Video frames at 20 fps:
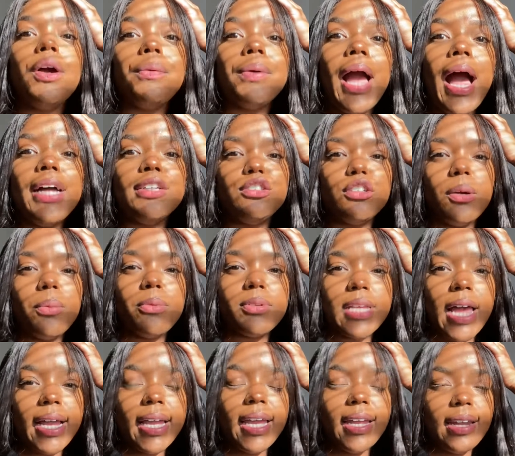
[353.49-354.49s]
guy troubles. I
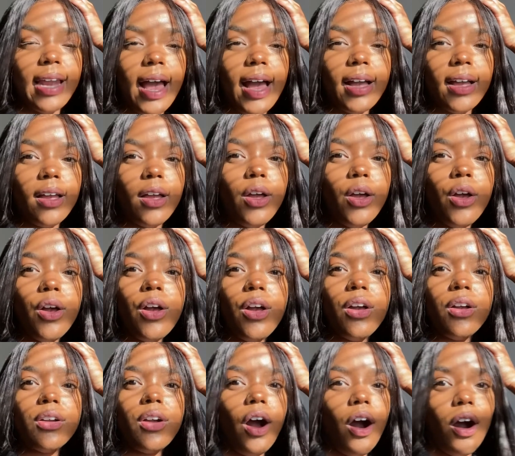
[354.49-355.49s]
cannot
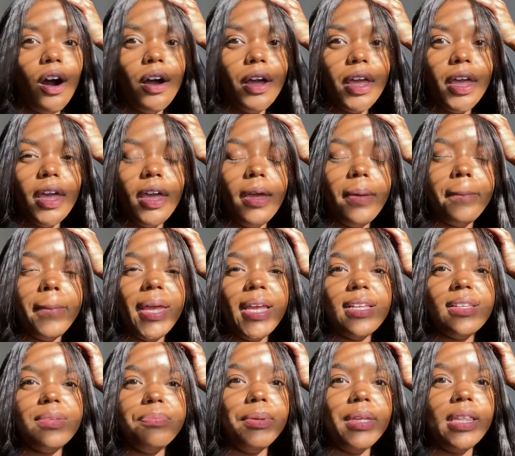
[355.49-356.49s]
call him
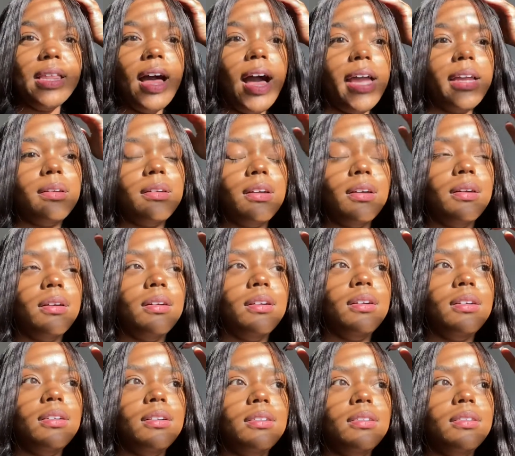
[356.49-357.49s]
and be like,
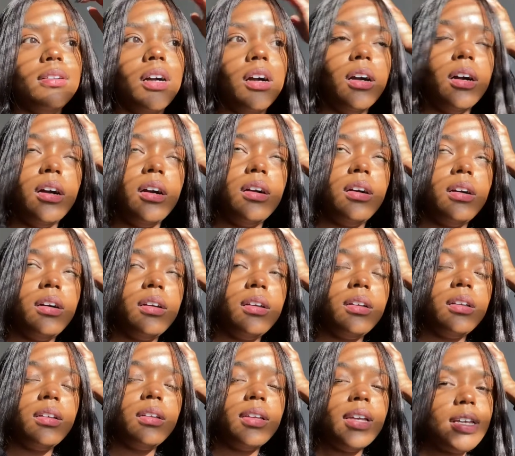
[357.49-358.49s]
oh,
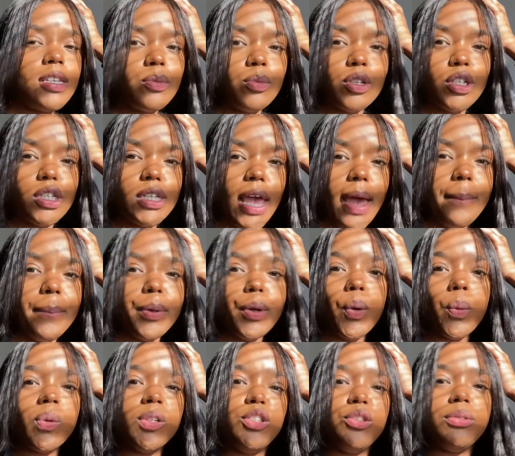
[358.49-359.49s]
guess what just happened, or
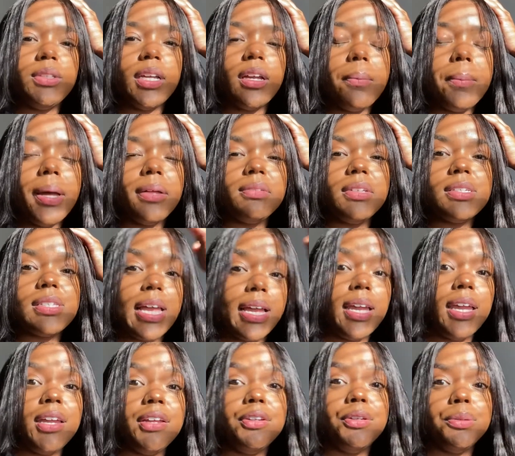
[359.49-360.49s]
what you think about this. I
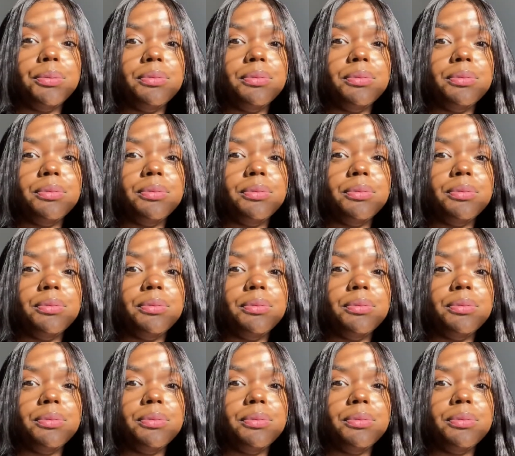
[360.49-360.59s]
can't do